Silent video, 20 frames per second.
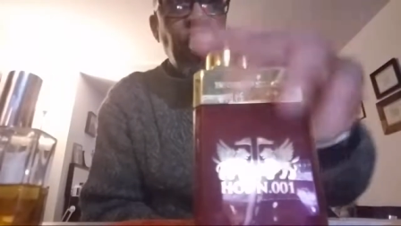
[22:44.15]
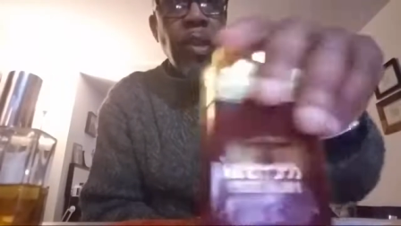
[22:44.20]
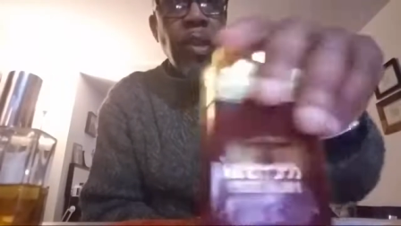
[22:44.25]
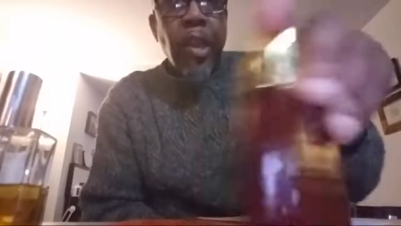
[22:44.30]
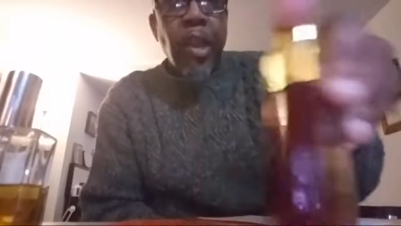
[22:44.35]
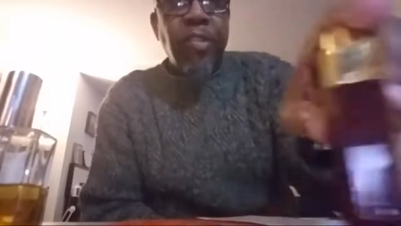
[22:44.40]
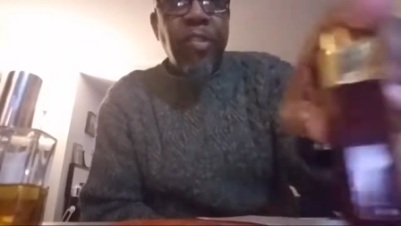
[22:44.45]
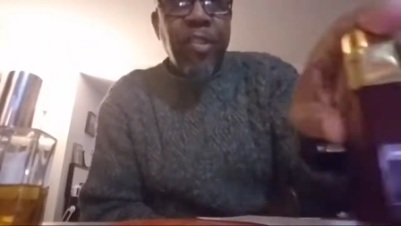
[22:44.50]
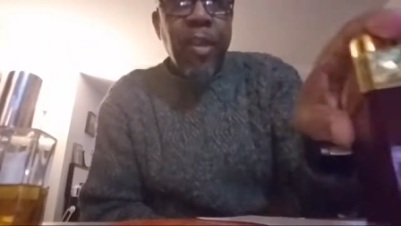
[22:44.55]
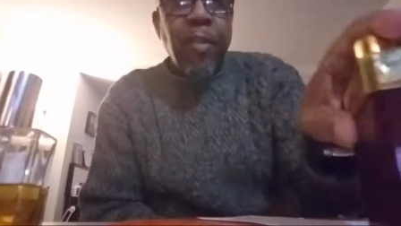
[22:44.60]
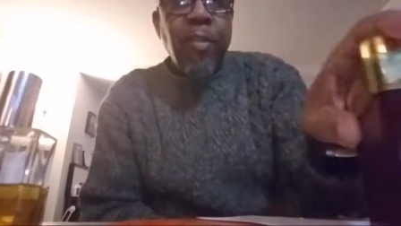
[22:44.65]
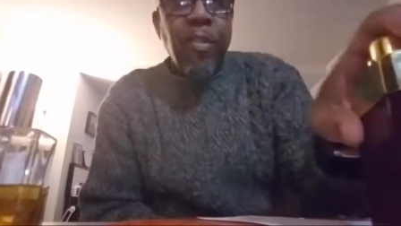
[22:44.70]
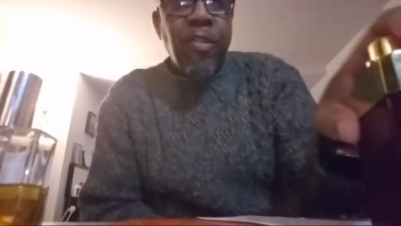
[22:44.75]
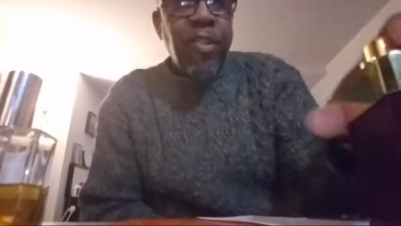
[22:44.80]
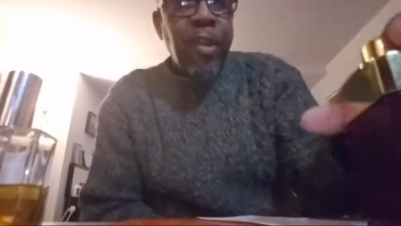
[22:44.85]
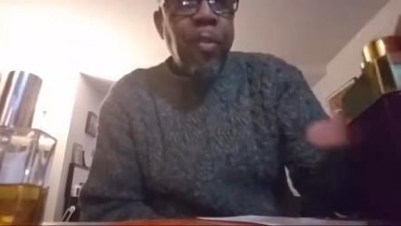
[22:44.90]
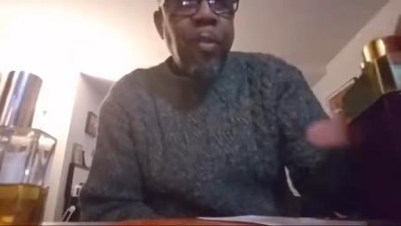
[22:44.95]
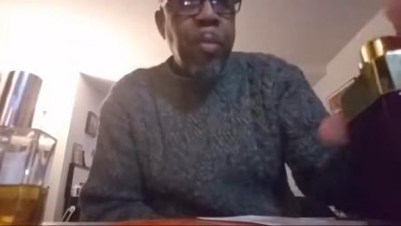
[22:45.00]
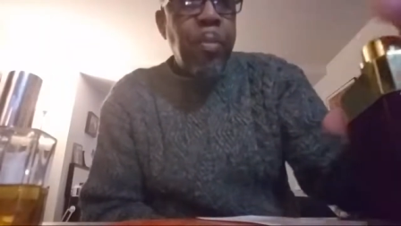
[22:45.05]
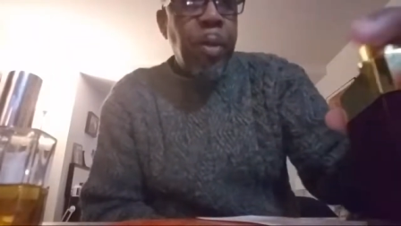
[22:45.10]
Yeah, 70,
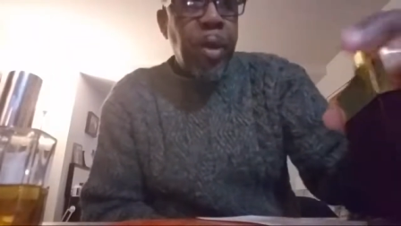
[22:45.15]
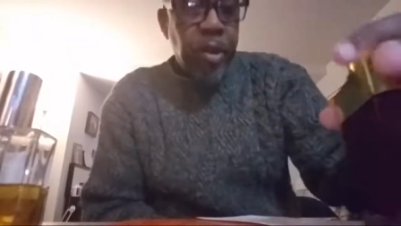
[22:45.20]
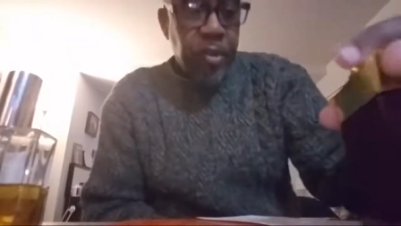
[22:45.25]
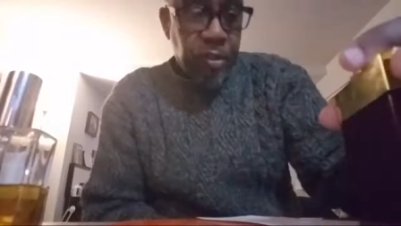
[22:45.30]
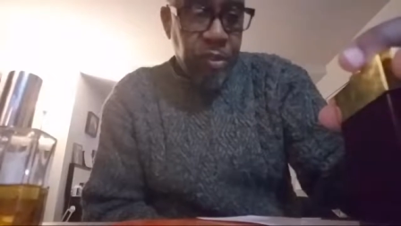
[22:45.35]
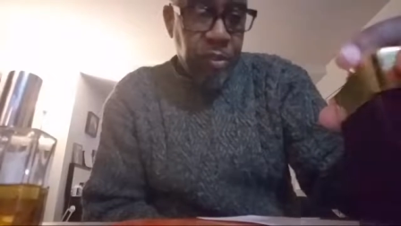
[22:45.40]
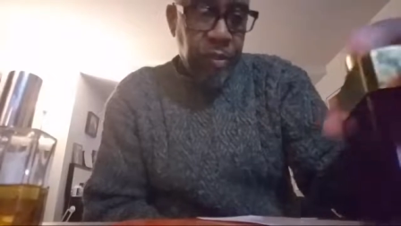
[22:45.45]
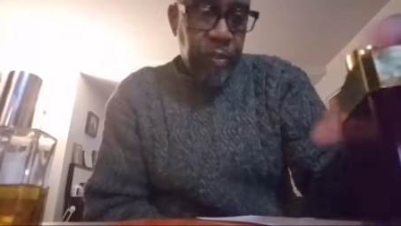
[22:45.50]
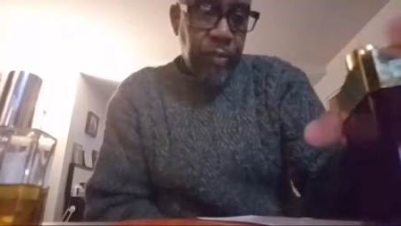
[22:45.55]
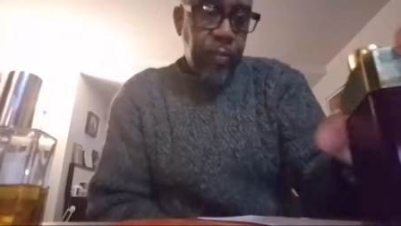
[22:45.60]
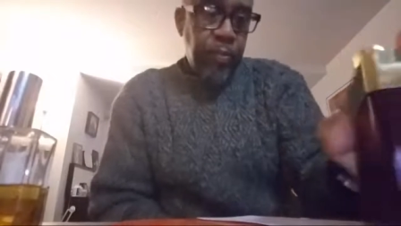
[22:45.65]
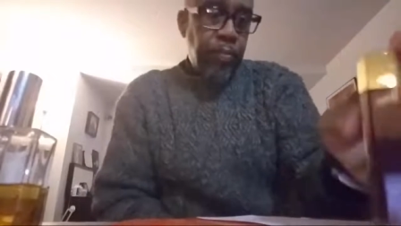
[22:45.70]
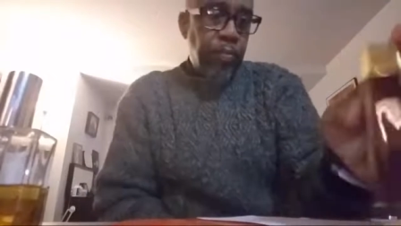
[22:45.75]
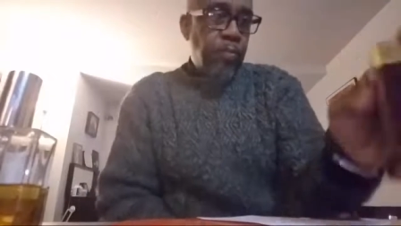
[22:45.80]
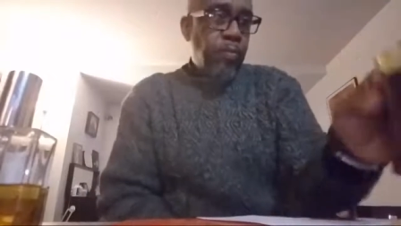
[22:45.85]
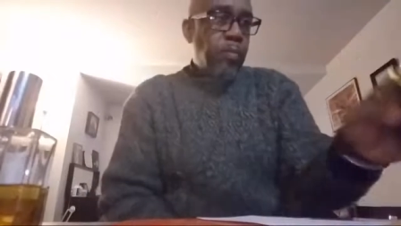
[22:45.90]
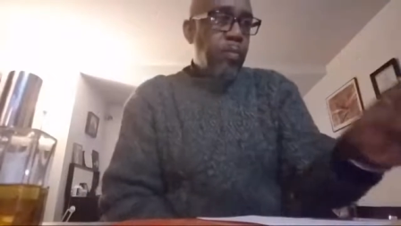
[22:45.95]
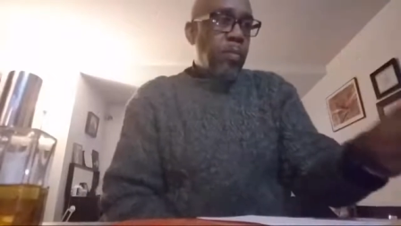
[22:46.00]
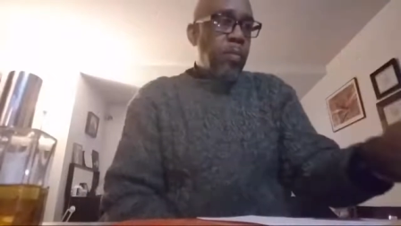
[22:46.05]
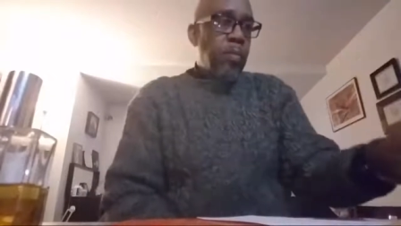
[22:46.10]
70 bucks.
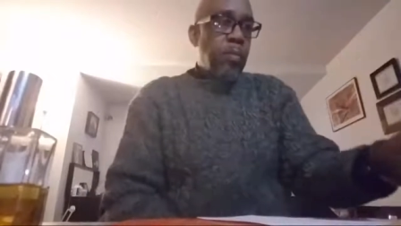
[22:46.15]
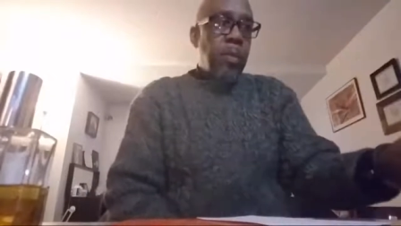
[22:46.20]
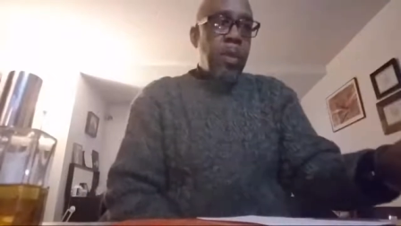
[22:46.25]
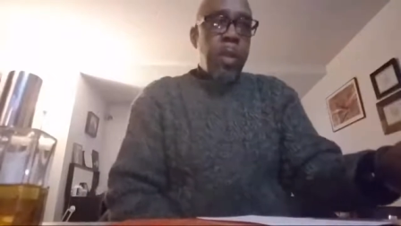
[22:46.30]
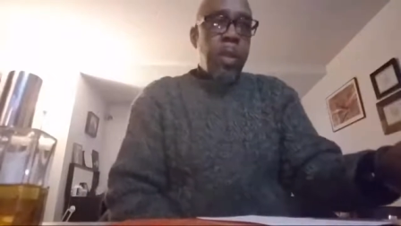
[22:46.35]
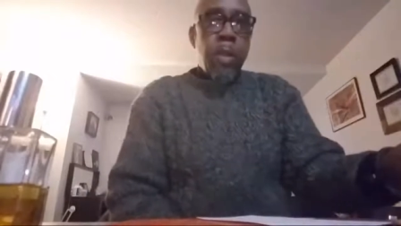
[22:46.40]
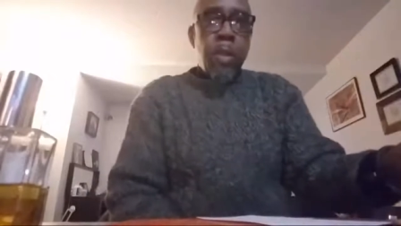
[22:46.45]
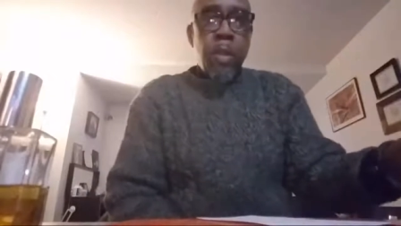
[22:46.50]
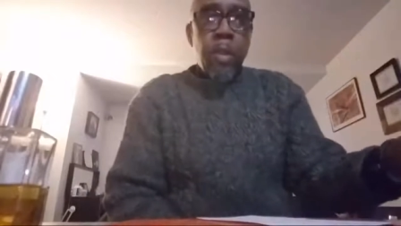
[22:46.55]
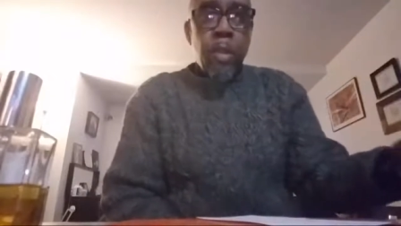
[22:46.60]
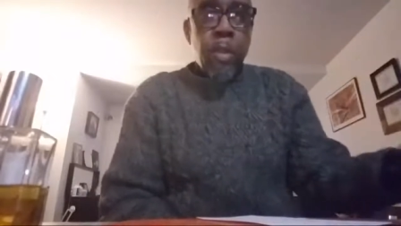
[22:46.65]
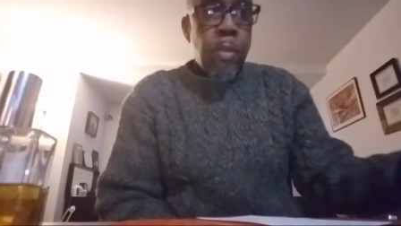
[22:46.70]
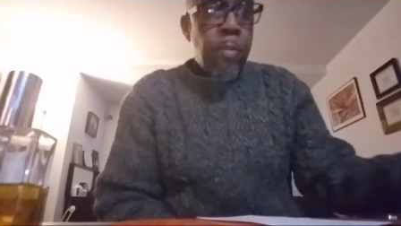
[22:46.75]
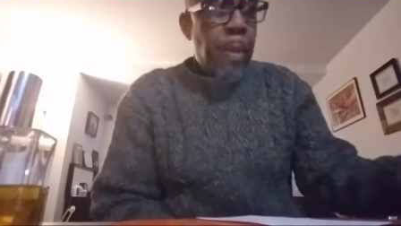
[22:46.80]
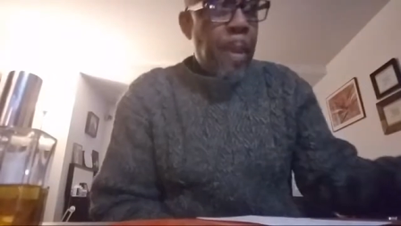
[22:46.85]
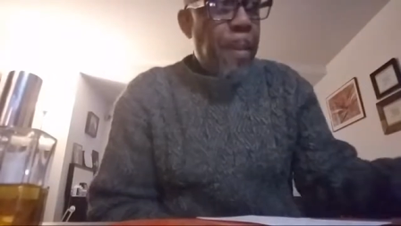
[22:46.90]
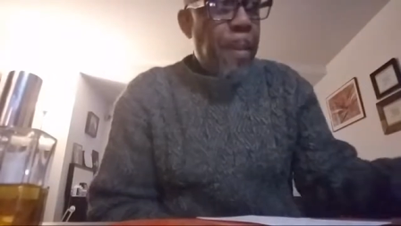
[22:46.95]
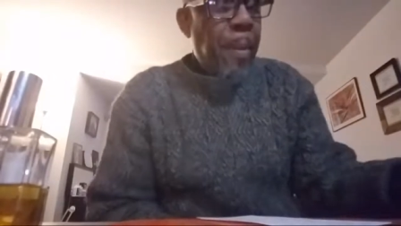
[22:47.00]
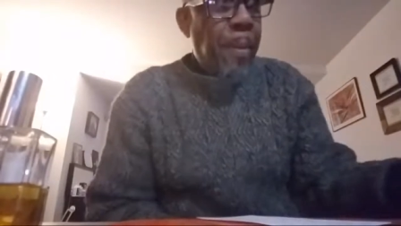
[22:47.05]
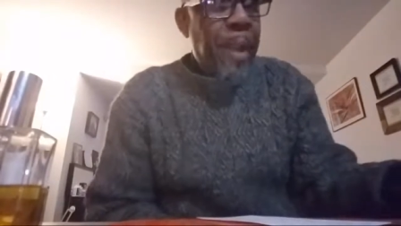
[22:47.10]

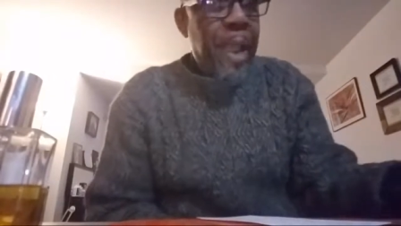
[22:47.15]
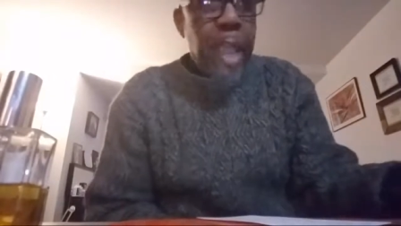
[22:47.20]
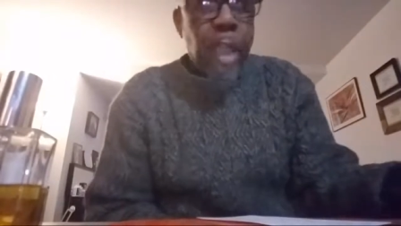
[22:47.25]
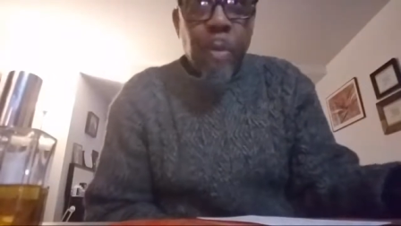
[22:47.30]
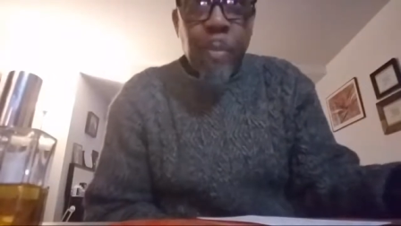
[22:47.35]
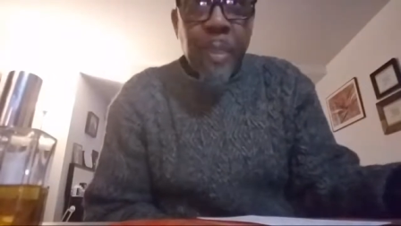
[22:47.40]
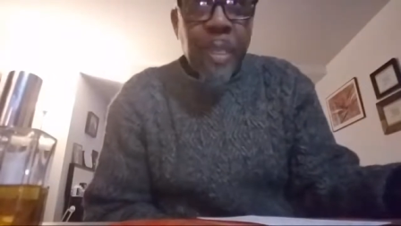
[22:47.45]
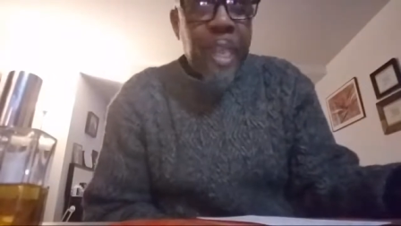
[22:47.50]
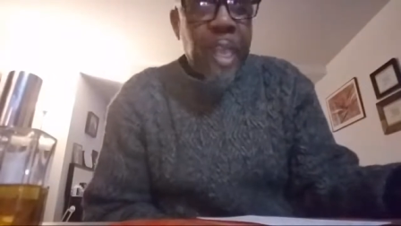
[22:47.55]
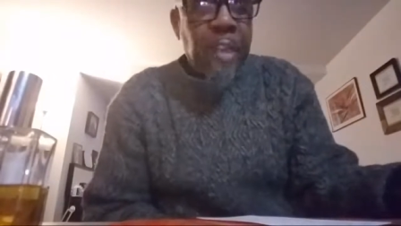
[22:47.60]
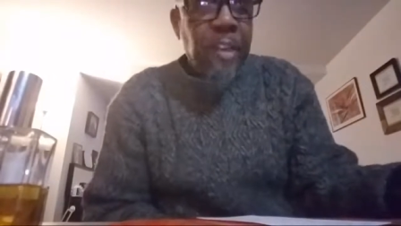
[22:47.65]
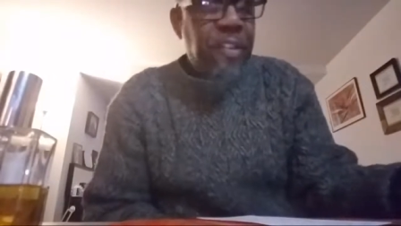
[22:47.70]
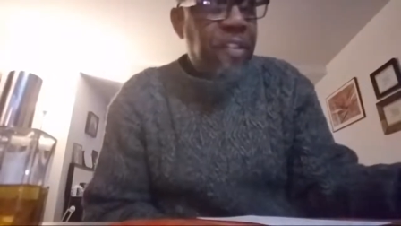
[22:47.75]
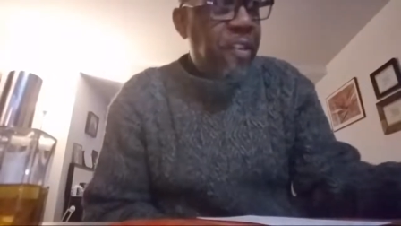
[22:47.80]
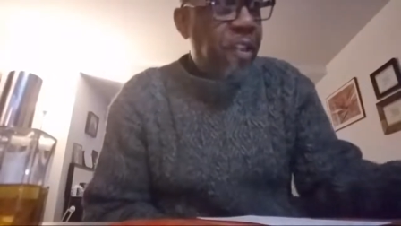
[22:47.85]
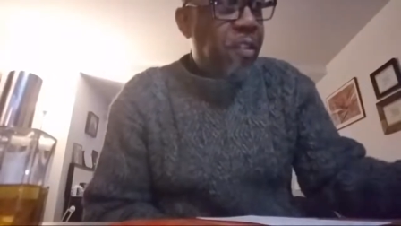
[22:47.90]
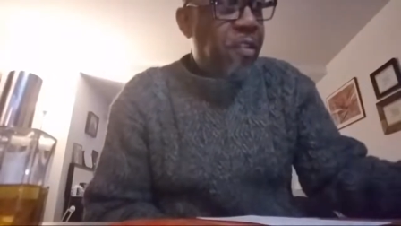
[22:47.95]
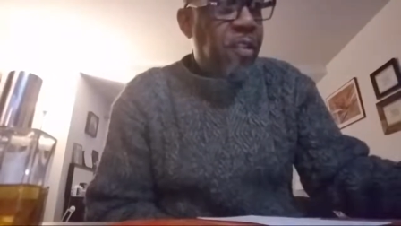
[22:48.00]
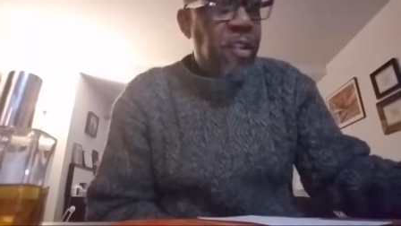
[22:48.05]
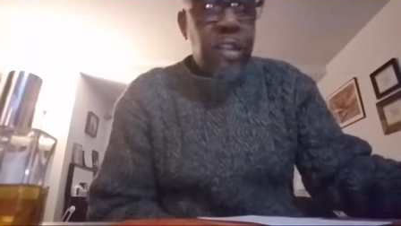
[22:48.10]
Might be able to haggle me down to
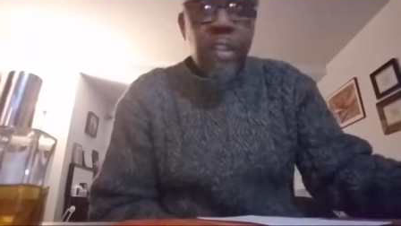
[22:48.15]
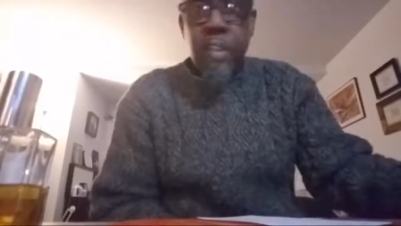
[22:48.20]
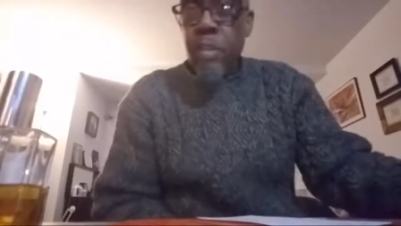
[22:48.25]
60.